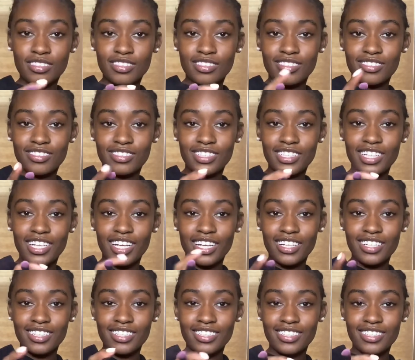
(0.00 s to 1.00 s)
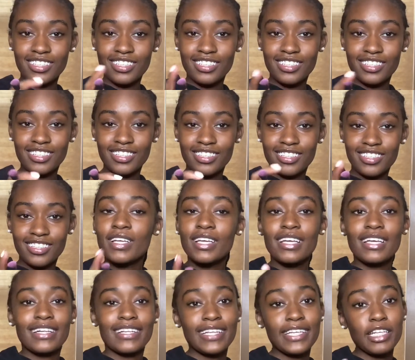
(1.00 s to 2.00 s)
you see that?
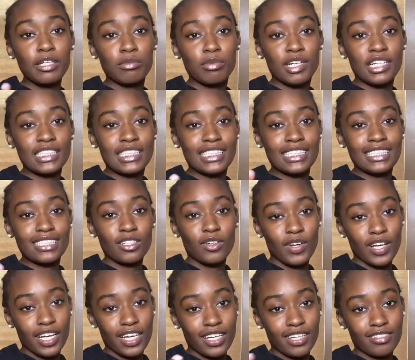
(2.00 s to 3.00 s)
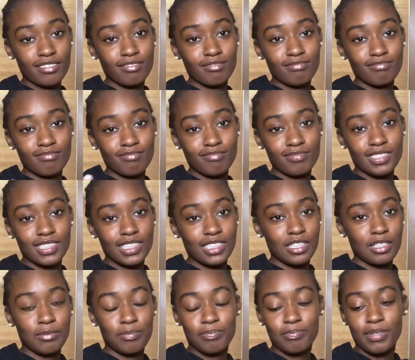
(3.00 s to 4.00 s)
Clean your brushes, okay?
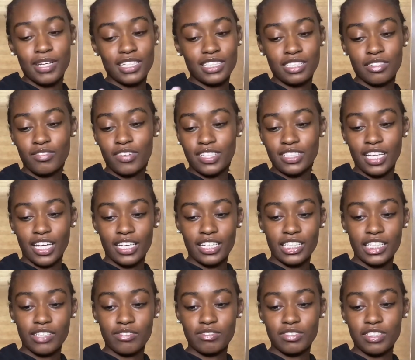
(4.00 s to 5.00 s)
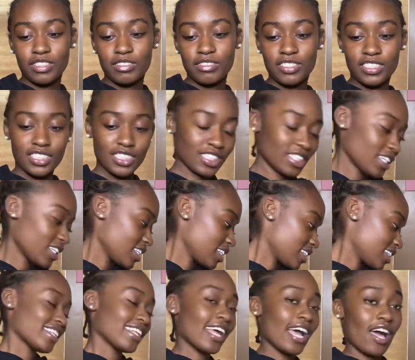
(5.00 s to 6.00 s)
Best advice I can give to you.
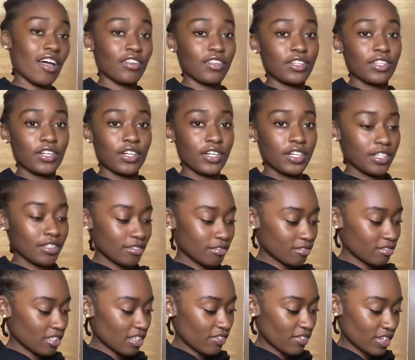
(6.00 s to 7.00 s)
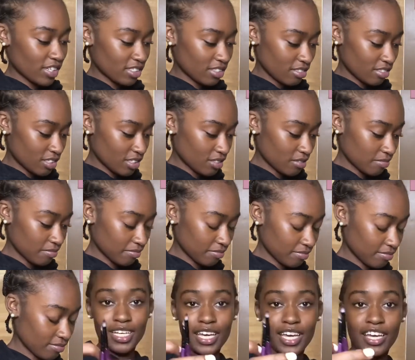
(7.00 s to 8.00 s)
I'll learn it eventually.
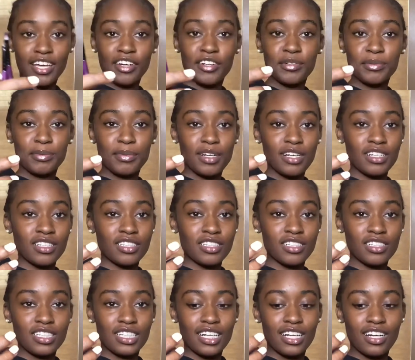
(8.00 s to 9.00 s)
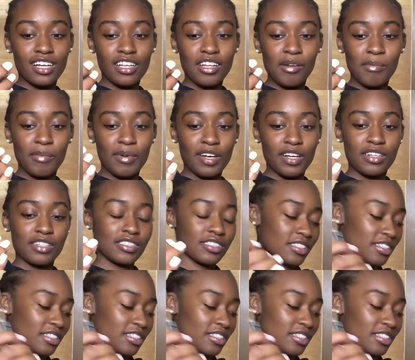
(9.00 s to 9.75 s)
Angle brush, another brush,